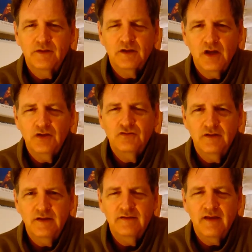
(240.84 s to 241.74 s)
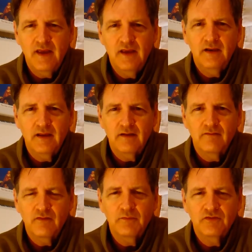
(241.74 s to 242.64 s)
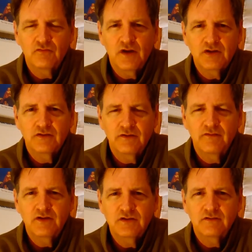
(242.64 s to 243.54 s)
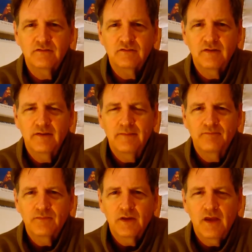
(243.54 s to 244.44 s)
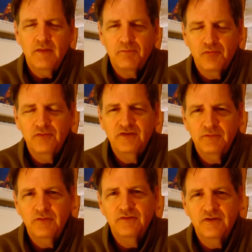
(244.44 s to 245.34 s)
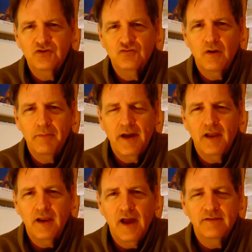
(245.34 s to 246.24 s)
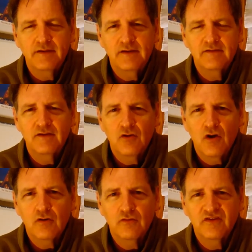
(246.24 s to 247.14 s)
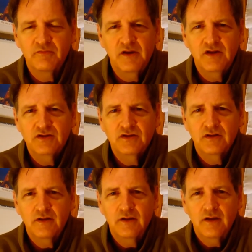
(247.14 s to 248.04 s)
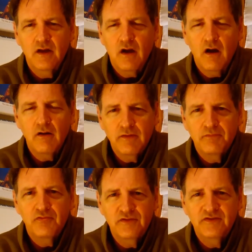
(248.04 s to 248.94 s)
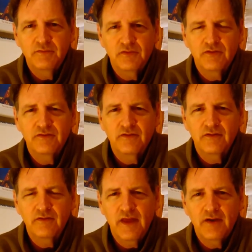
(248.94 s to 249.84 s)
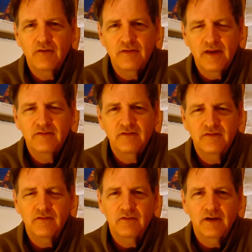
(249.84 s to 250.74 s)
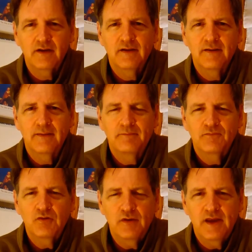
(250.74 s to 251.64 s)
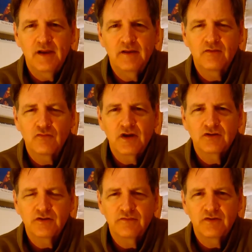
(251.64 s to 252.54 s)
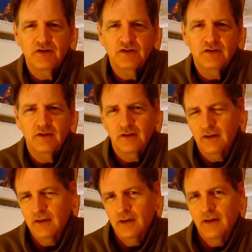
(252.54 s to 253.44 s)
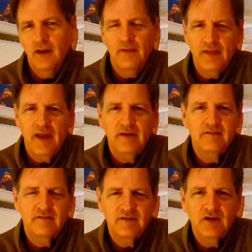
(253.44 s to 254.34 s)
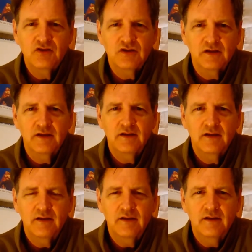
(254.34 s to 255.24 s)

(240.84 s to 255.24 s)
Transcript: the country needs healing from its racial divisions. And the principles that Trump outlined in his inaugural speech are the principles that are necessary to healing the racial division. And that is essentially